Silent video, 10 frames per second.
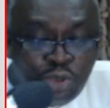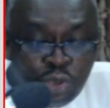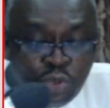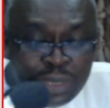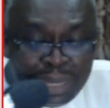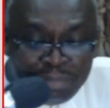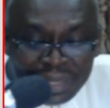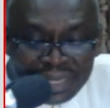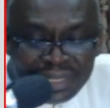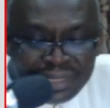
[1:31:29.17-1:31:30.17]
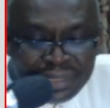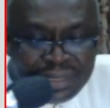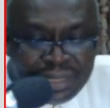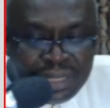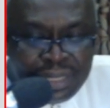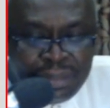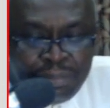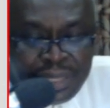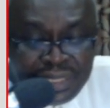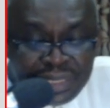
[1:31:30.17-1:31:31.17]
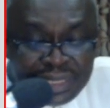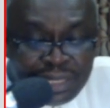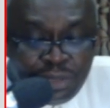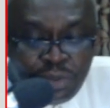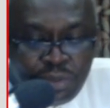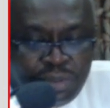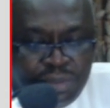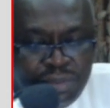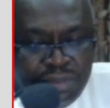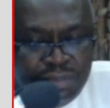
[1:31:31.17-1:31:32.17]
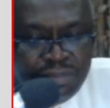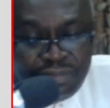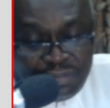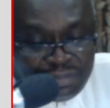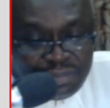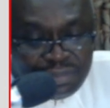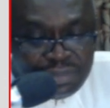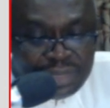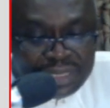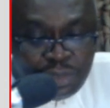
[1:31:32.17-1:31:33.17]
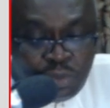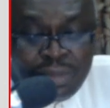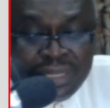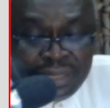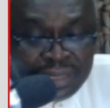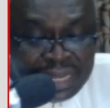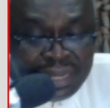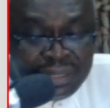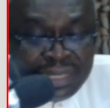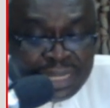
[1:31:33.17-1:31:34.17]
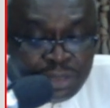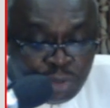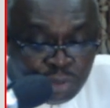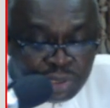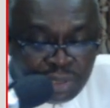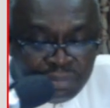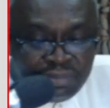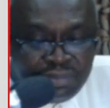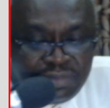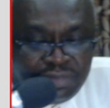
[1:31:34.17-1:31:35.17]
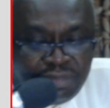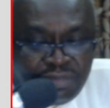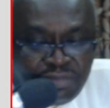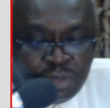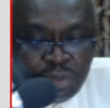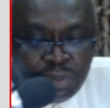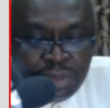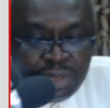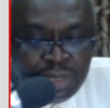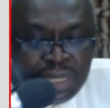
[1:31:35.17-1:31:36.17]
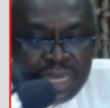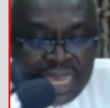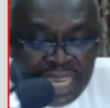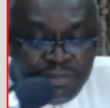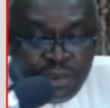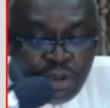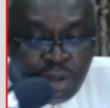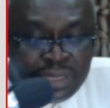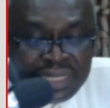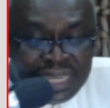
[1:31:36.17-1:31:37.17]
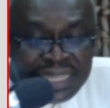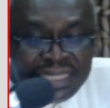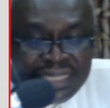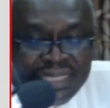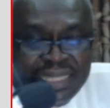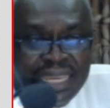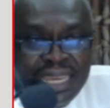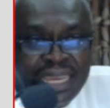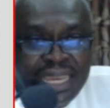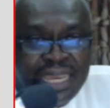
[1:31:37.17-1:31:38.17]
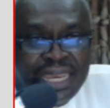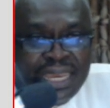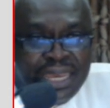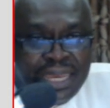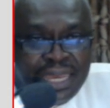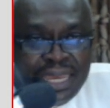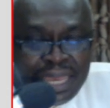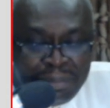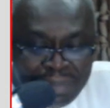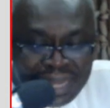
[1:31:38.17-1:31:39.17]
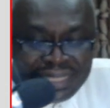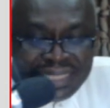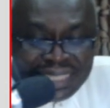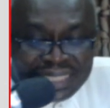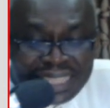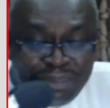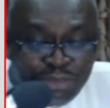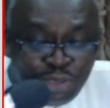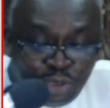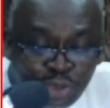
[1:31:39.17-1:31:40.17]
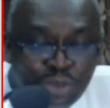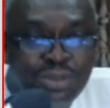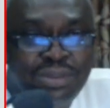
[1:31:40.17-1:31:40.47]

truth would have been being single as a woman is healthy and wholesome for you. If God thinks a man deserves you,